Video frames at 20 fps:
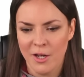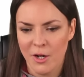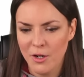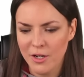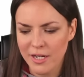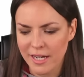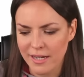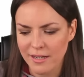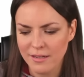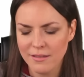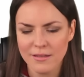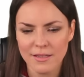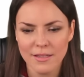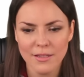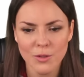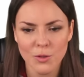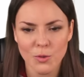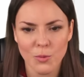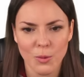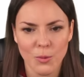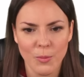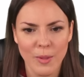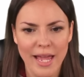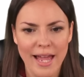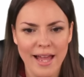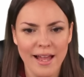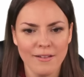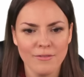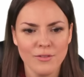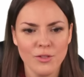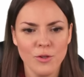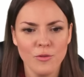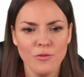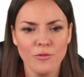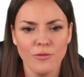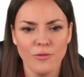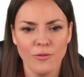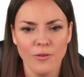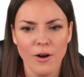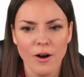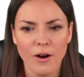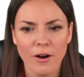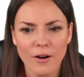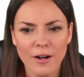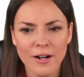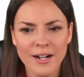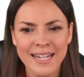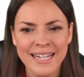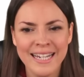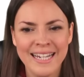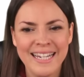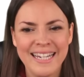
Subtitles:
Okay, this is what we have so far.